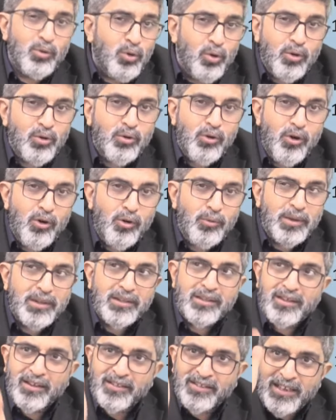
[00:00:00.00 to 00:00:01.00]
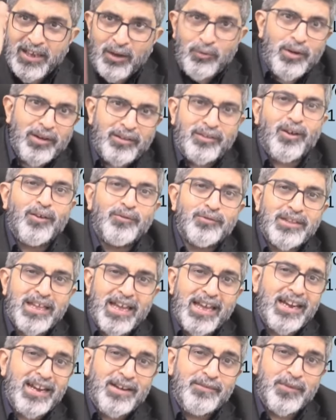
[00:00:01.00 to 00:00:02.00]
don't go with the sequence of
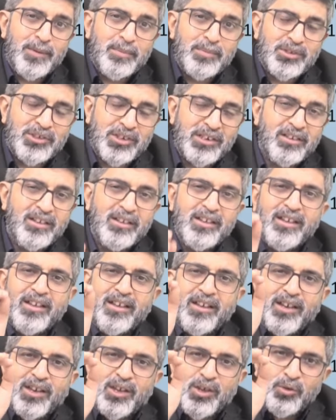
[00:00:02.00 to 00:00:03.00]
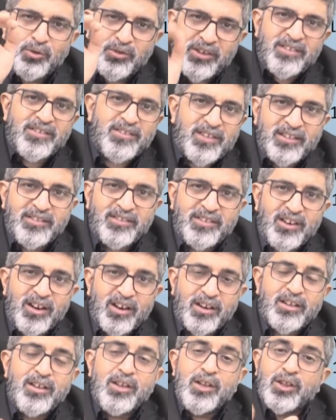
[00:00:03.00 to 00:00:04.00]
their information. You just
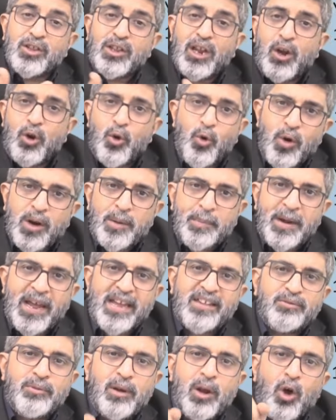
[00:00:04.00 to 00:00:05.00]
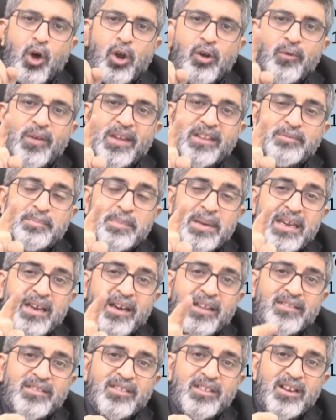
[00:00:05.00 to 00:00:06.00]
consider the lower price will always be
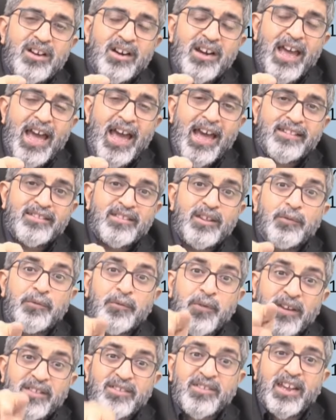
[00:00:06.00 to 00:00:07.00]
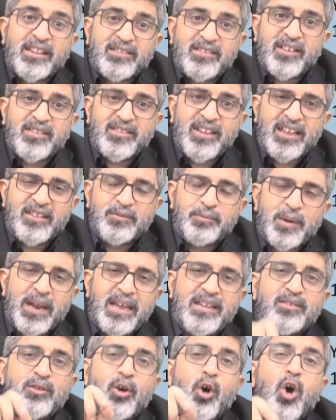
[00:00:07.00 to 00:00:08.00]
considered as the first exercise
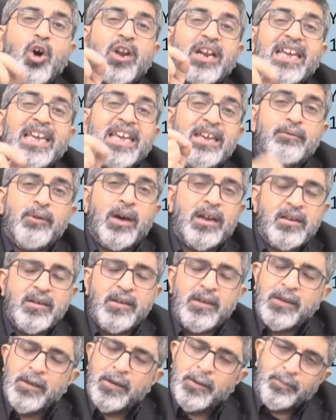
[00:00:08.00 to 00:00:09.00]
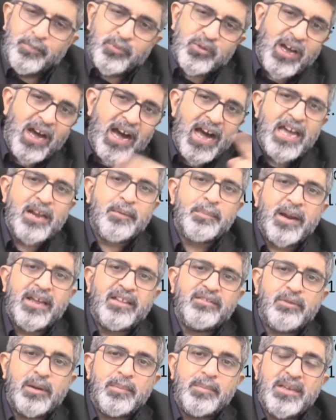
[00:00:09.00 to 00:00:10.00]
price or E1, the higher
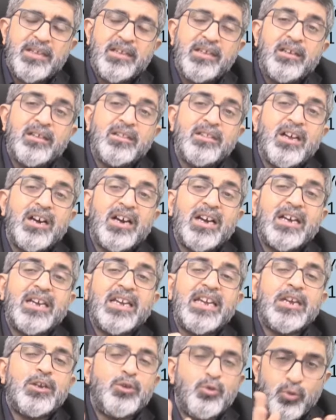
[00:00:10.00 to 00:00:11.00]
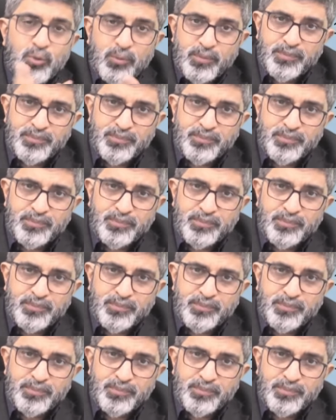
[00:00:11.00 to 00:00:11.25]
price will be the E2.